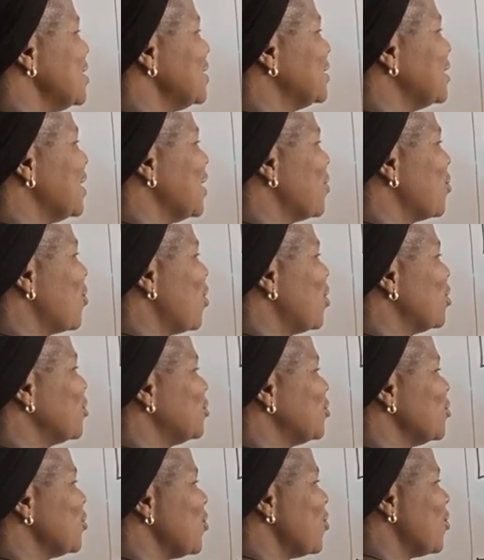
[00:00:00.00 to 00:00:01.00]
is
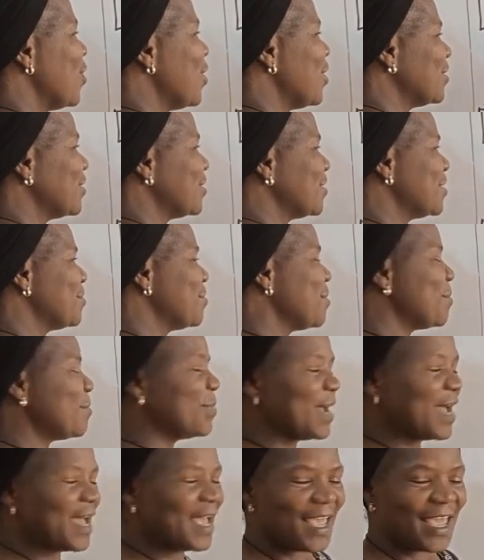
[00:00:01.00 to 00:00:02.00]
equal to 1.
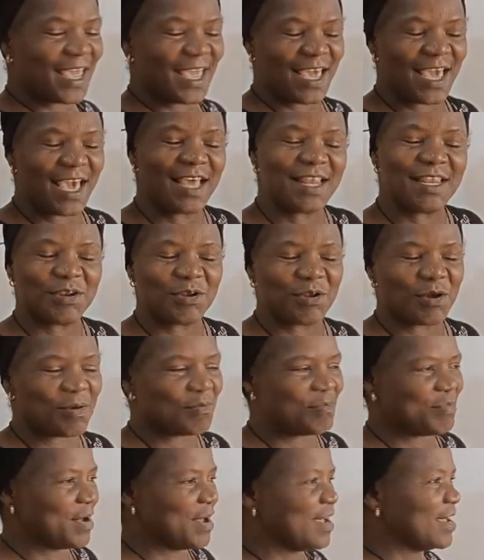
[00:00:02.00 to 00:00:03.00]
Remember, A any
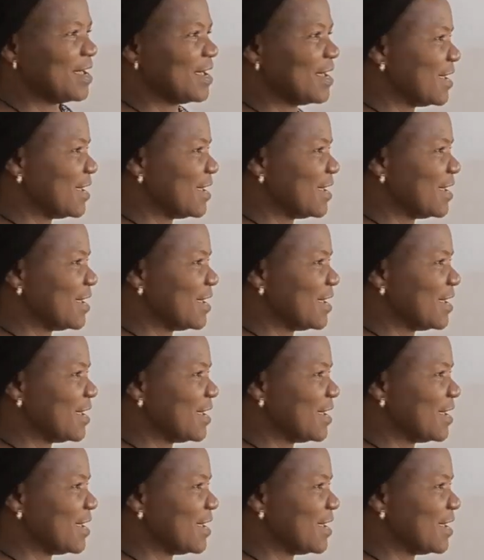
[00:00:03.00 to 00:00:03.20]
number.